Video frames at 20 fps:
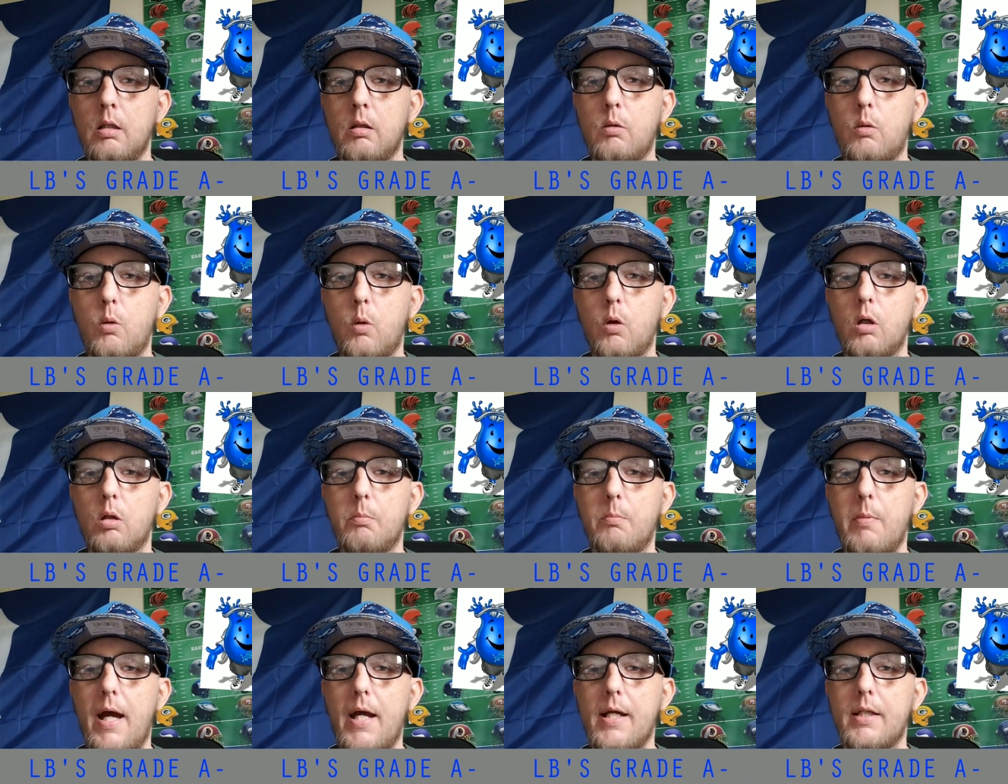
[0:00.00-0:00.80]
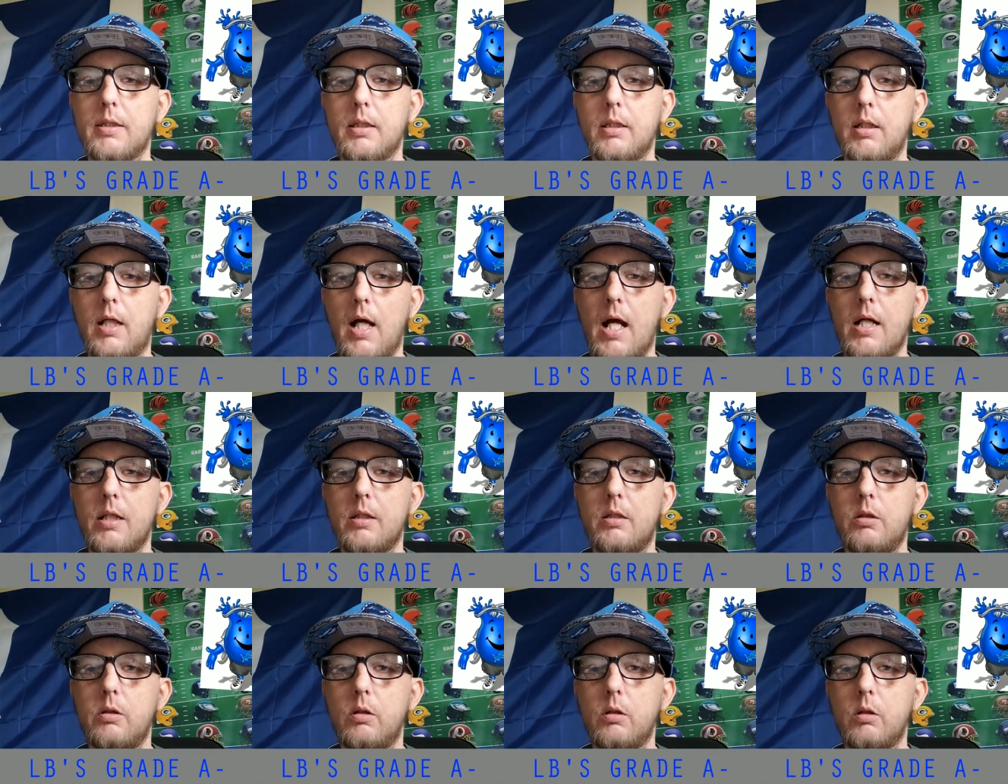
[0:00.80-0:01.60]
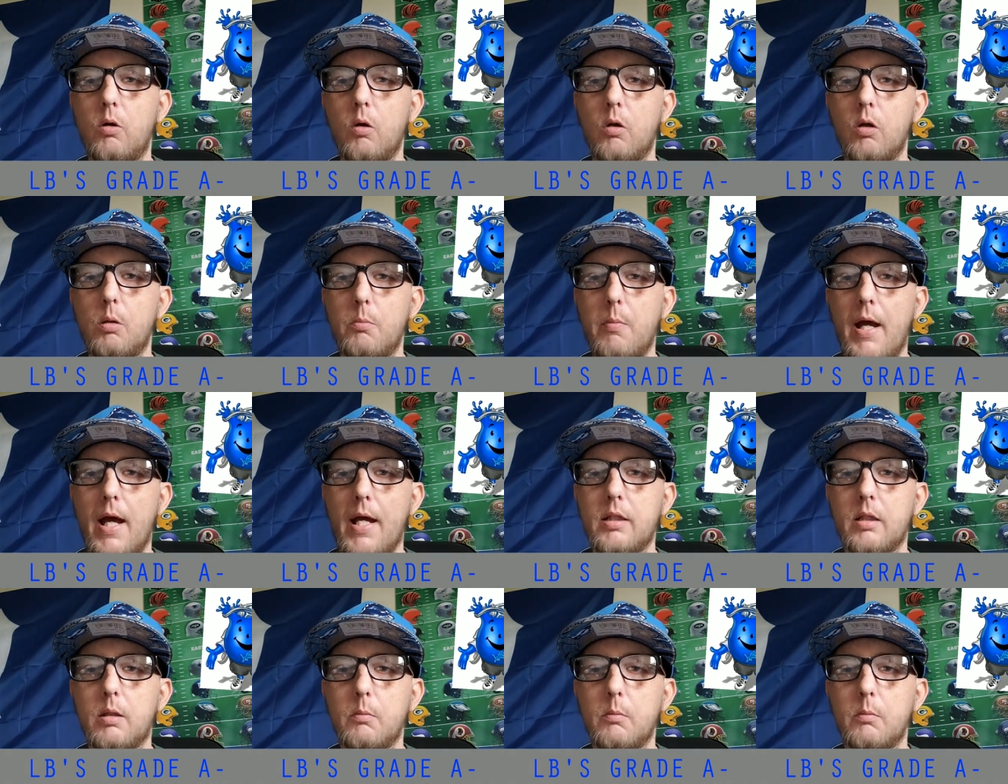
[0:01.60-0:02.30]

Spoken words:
quarterbacks and gotten to the quarterback